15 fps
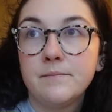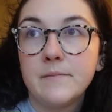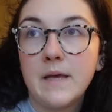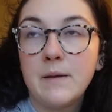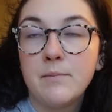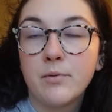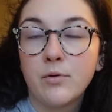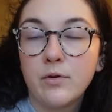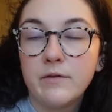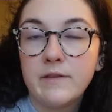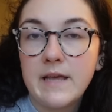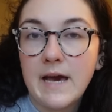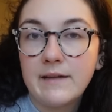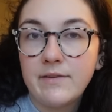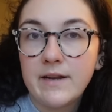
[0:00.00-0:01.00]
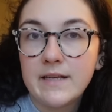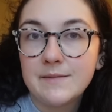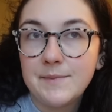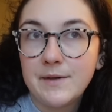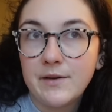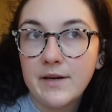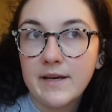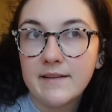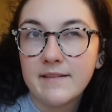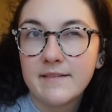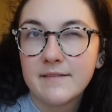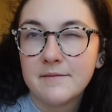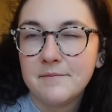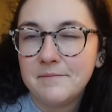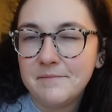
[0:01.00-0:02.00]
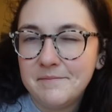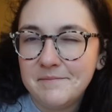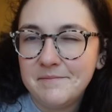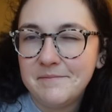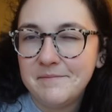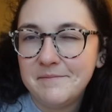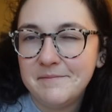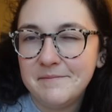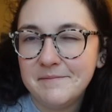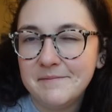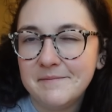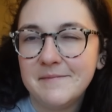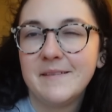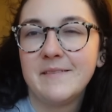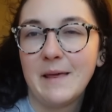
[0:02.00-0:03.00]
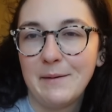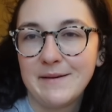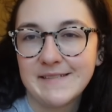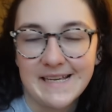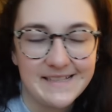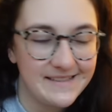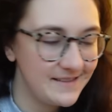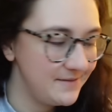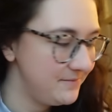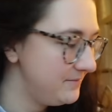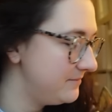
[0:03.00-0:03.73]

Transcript: improves the advent experience. That makes sense.